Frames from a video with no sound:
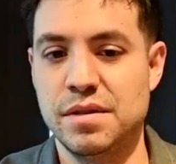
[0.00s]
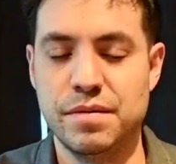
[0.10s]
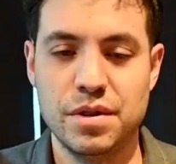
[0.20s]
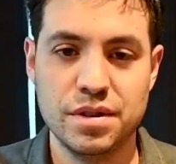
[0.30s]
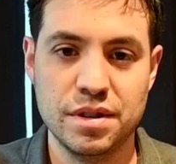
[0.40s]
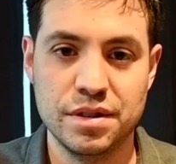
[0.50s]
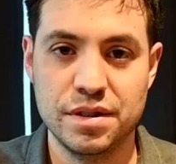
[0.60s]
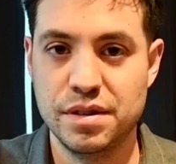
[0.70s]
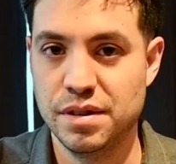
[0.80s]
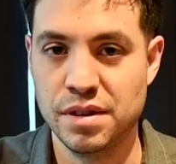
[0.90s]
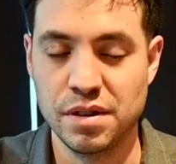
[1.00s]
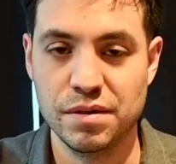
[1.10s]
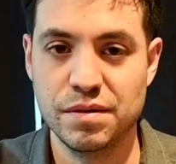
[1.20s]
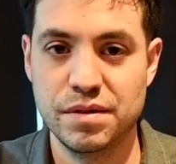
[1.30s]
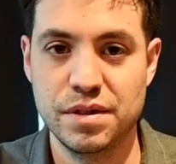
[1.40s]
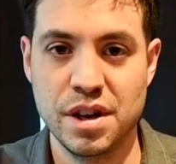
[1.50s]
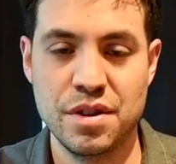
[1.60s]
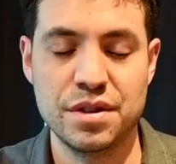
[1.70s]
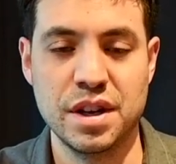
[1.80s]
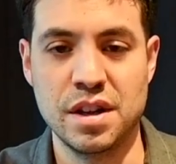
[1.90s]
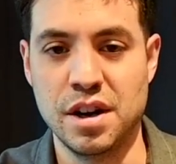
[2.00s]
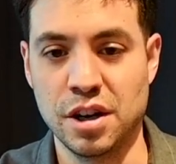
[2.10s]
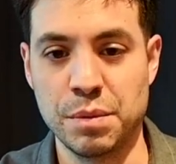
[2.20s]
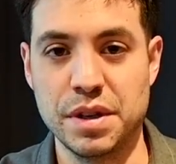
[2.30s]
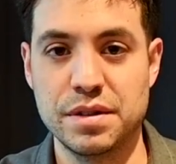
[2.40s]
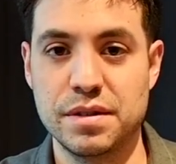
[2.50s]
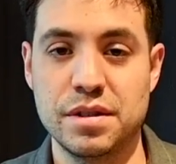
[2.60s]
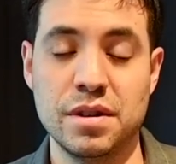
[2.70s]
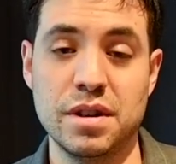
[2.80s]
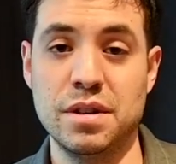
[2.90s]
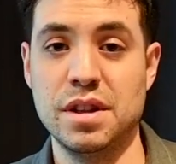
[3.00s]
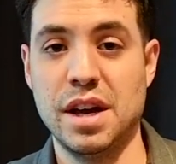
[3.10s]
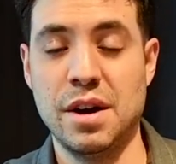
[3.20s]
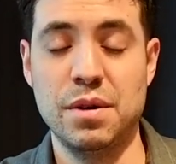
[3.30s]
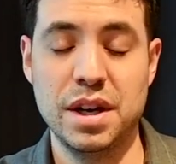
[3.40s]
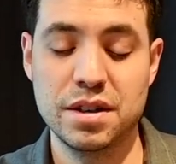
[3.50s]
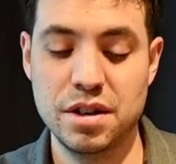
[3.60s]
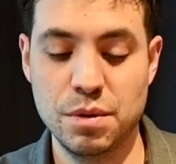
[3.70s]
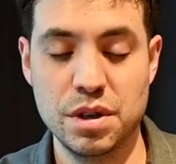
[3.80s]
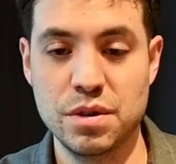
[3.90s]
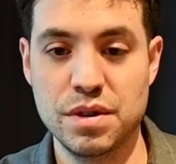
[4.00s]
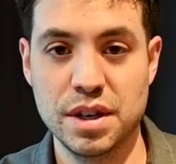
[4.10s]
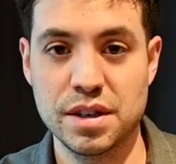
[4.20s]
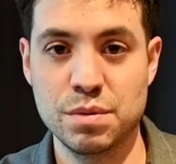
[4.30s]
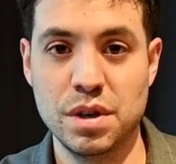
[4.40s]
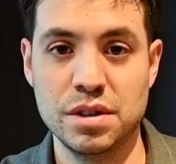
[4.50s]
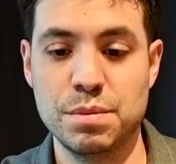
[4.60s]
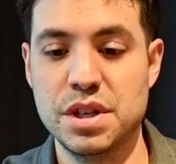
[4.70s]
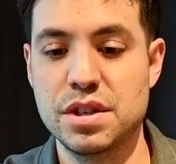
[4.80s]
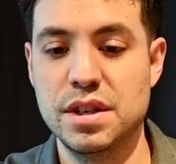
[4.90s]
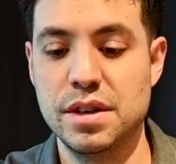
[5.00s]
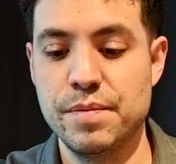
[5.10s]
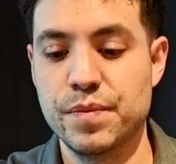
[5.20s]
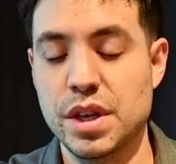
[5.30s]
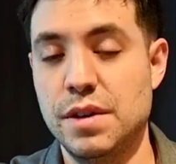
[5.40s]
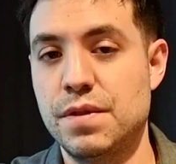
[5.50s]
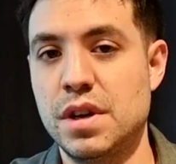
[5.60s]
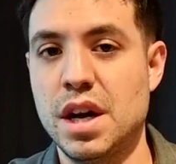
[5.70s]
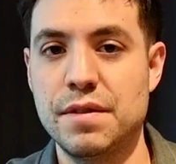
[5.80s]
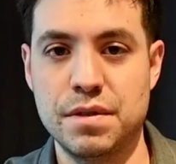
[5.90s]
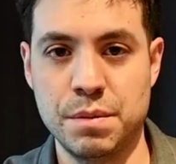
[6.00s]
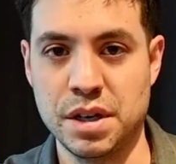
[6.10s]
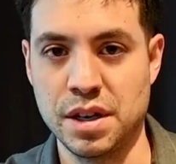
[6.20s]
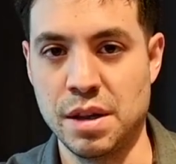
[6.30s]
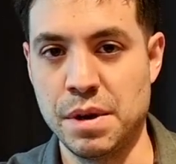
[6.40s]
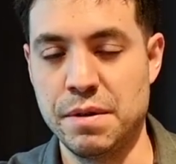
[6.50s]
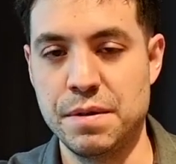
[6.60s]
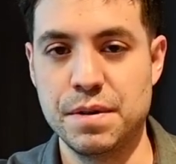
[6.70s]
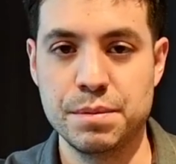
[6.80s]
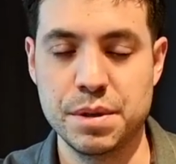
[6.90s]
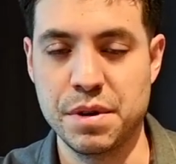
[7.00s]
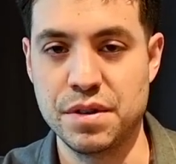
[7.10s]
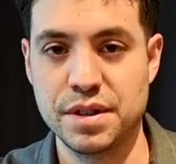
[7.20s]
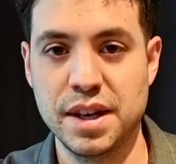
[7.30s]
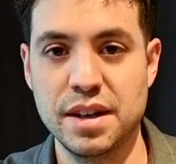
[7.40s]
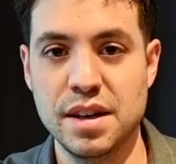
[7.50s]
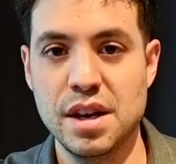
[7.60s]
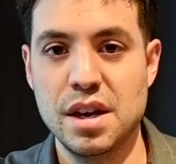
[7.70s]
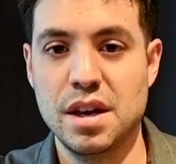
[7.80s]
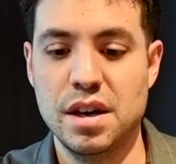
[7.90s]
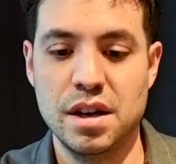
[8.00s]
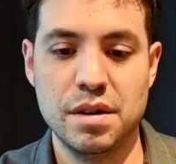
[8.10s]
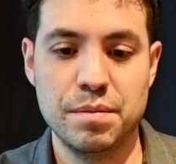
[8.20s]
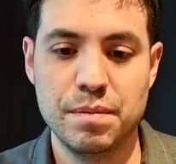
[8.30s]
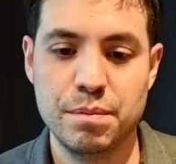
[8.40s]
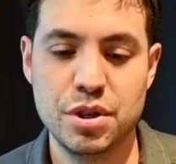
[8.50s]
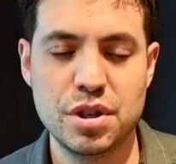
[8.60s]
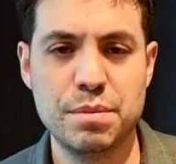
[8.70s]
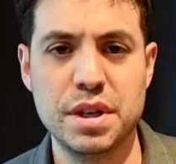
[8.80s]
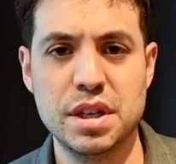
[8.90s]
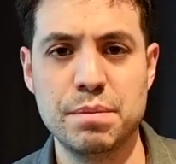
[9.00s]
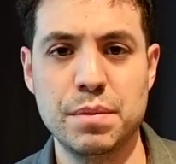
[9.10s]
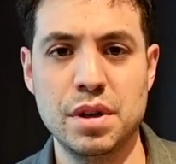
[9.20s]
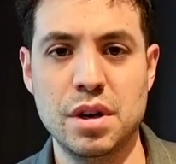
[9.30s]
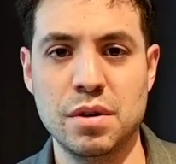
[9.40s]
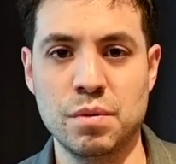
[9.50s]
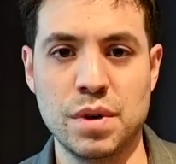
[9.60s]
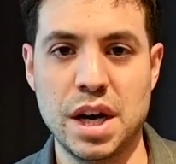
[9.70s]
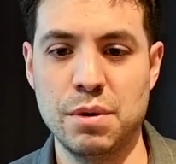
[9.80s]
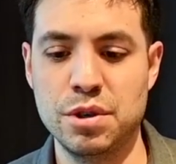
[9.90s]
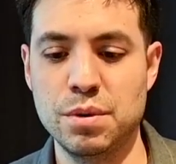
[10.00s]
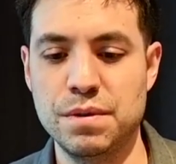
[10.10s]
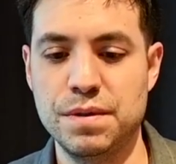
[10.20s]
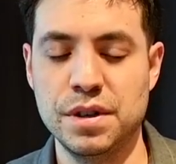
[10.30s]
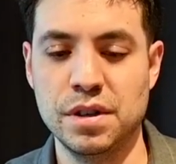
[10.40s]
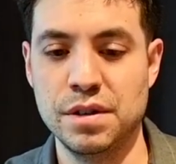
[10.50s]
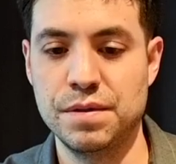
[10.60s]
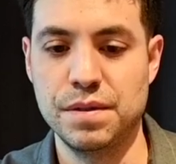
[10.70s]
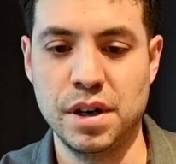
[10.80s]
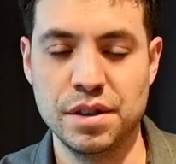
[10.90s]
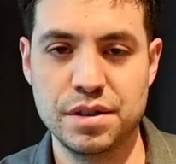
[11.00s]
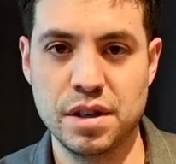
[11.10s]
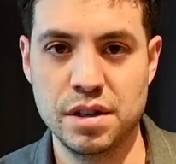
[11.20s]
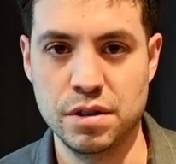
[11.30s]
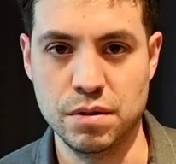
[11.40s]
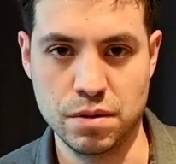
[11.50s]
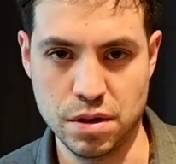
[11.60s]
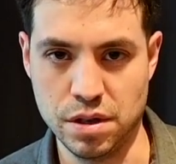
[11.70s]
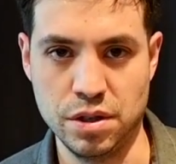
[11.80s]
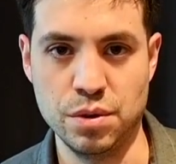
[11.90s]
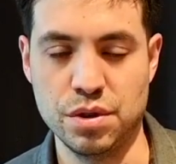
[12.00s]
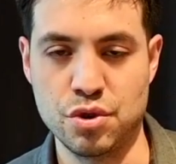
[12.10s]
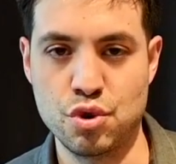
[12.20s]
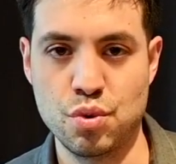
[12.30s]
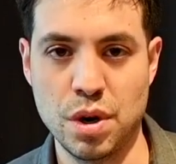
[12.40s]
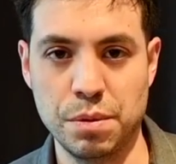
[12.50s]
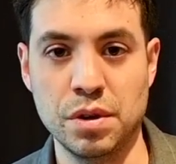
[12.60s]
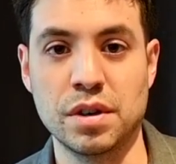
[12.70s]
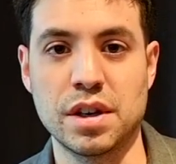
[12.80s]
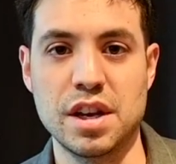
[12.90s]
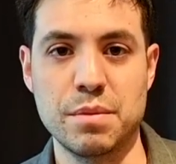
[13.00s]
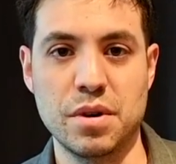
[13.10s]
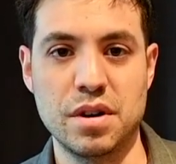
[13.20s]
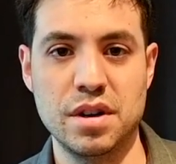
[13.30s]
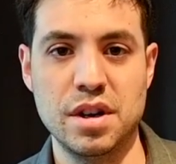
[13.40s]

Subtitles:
versus, the other side of the argument? So I would like to know what you think as well, especially if you're not from Montana, maybe you're from some other state. Put your opinion below, how you would feel if all of a sudden you couldn't use a treble hook anymore.